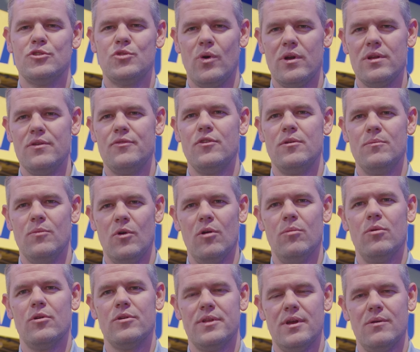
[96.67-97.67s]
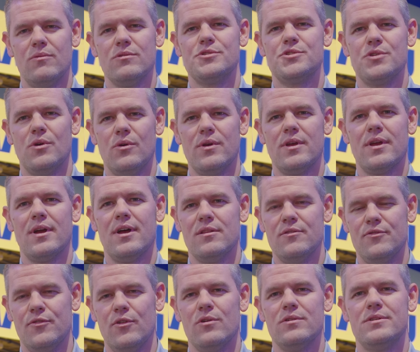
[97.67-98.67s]
20-foot moldboard that we're showing on
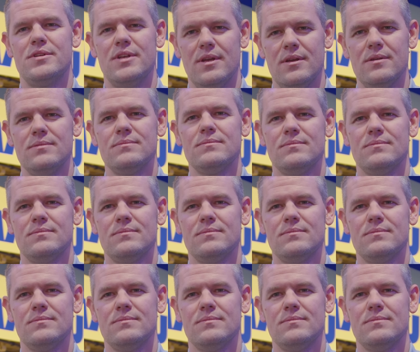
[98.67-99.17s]
the floor today.